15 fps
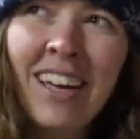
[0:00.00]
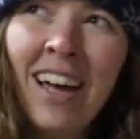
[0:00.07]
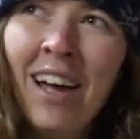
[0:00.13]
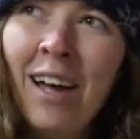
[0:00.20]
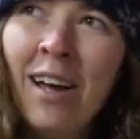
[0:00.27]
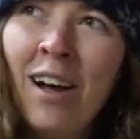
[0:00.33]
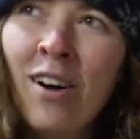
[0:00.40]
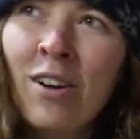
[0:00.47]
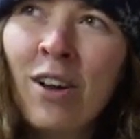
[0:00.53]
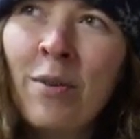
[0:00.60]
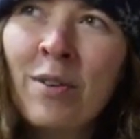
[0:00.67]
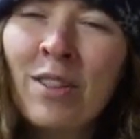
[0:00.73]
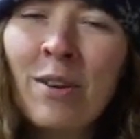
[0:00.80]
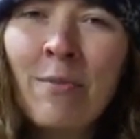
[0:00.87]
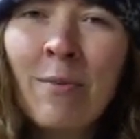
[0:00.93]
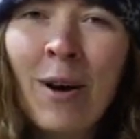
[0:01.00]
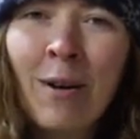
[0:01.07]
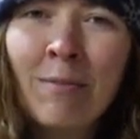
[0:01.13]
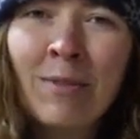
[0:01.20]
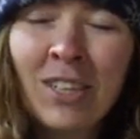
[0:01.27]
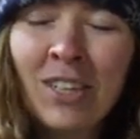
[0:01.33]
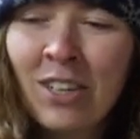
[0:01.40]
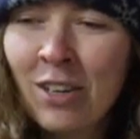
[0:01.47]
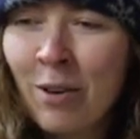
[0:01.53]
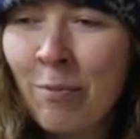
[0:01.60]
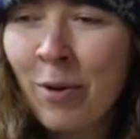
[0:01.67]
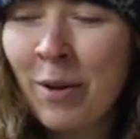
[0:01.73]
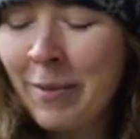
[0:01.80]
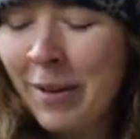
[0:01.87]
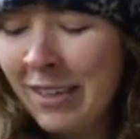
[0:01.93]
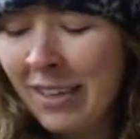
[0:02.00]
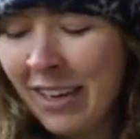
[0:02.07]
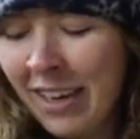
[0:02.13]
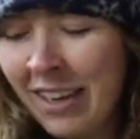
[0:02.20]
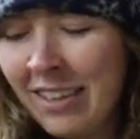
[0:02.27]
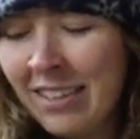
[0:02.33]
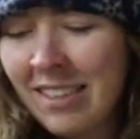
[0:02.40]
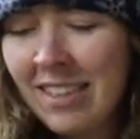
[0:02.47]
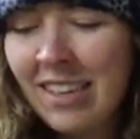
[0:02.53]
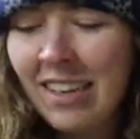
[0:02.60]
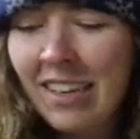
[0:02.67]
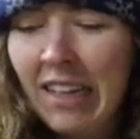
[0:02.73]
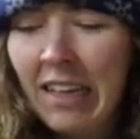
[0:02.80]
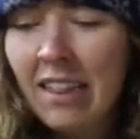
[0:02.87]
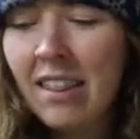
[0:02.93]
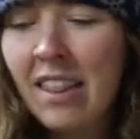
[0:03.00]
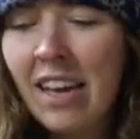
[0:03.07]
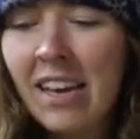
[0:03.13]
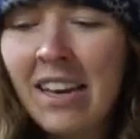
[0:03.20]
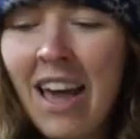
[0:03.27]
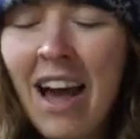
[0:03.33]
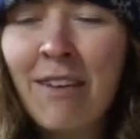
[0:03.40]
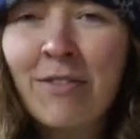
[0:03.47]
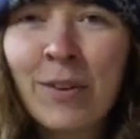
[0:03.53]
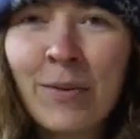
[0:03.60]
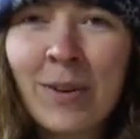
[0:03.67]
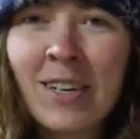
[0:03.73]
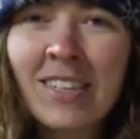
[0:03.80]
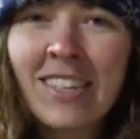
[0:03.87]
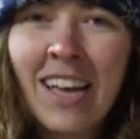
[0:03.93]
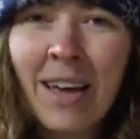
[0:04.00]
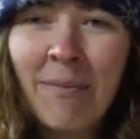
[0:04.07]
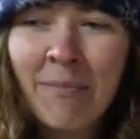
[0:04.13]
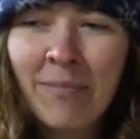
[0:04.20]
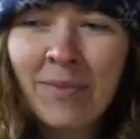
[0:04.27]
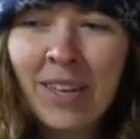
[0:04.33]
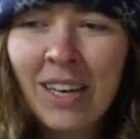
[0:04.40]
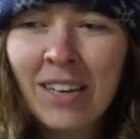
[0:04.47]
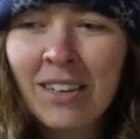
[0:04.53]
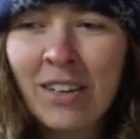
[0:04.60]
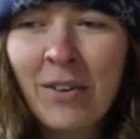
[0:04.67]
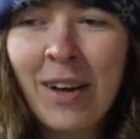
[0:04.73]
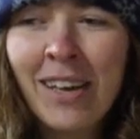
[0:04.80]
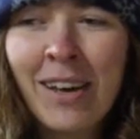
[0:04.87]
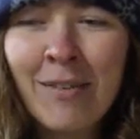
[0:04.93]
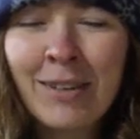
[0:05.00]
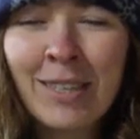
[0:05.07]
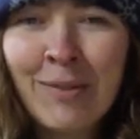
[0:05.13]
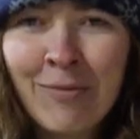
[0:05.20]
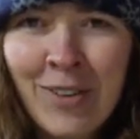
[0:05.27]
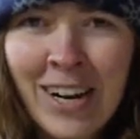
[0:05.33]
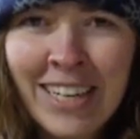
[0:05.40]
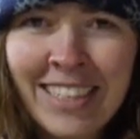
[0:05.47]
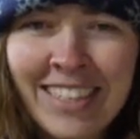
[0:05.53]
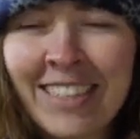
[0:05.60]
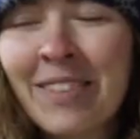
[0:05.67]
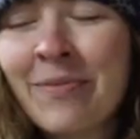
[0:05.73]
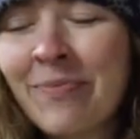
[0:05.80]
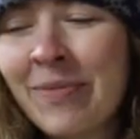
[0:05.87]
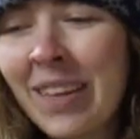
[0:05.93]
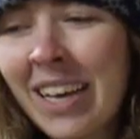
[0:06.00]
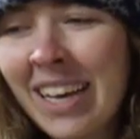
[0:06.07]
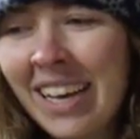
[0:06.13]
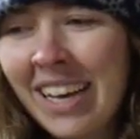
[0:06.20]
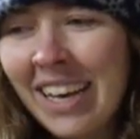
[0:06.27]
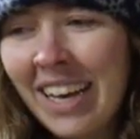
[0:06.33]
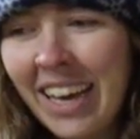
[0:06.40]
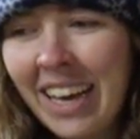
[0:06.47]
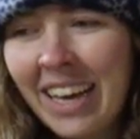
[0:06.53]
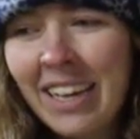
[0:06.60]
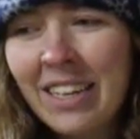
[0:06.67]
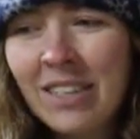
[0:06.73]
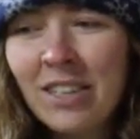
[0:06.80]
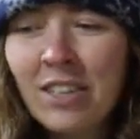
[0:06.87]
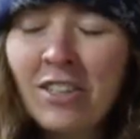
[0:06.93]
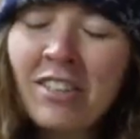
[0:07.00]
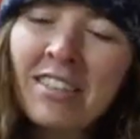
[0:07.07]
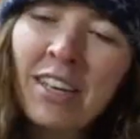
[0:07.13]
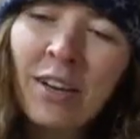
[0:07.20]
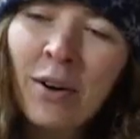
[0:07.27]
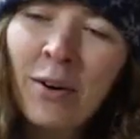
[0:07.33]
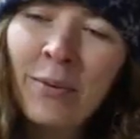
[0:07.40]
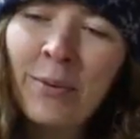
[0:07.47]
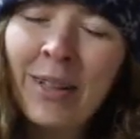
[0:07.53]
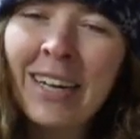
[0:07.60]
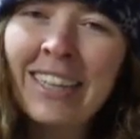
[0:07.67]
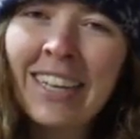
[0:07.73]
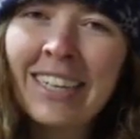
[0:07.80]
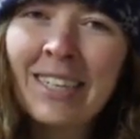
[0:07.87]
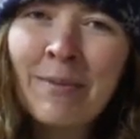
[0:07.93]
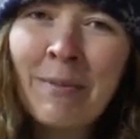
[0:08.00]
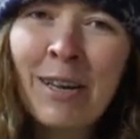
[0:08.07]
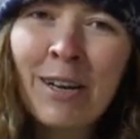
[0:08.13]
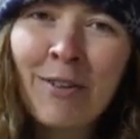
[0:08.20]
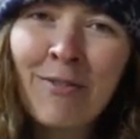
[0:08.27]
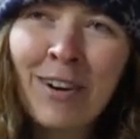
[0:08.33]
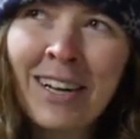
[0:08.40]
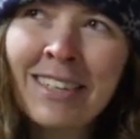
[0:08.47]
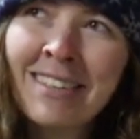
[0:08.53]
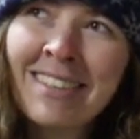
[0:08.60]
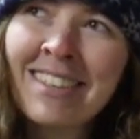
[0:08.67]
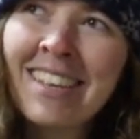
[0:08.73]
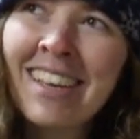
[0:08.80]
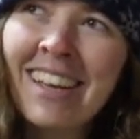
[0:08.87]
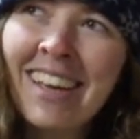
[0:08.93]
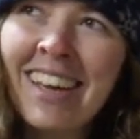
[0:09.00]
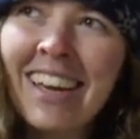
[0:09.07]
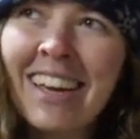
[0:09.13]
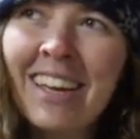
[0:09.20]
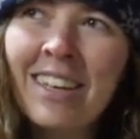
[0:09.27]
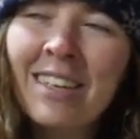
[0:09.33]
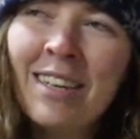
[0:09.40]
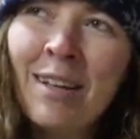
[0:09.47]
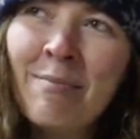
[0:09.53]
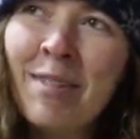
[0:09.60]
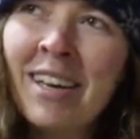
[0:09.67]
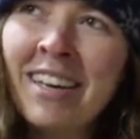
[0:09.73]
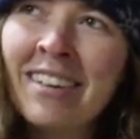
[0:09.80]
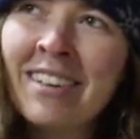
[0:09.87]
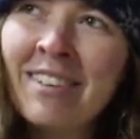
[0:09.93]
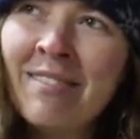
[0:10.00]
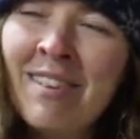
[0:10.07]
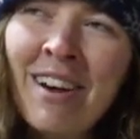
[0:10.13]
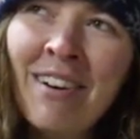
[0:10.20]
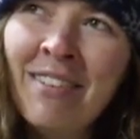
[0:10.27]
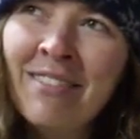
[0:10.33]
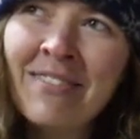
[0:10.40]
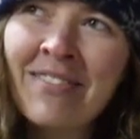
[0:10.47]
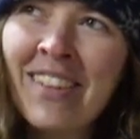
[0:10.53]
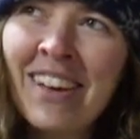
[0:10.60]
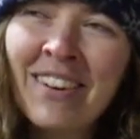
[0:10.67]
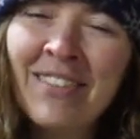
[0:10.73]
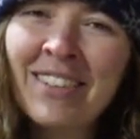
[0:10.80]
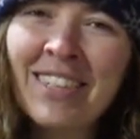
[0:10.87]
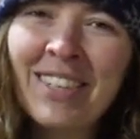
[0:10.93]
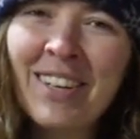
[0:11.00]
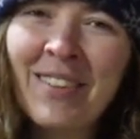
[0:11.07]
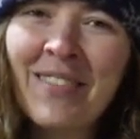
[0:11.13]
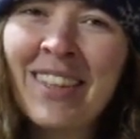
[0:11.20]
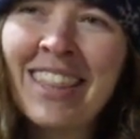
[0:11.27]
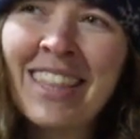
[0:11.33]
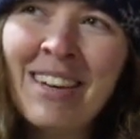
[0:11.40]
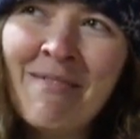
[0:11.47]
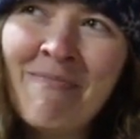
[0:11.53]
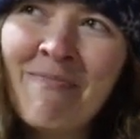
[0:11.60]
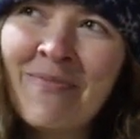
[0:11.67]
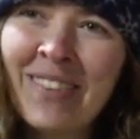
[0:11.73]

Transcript: Uh, I'll go with you, mom, to your appointment, and then afterwards I'm going to go hang out with some friends. And she's like, oh, well, I'd like to meet your friends. And I'm like, no, I don't want you to meet them.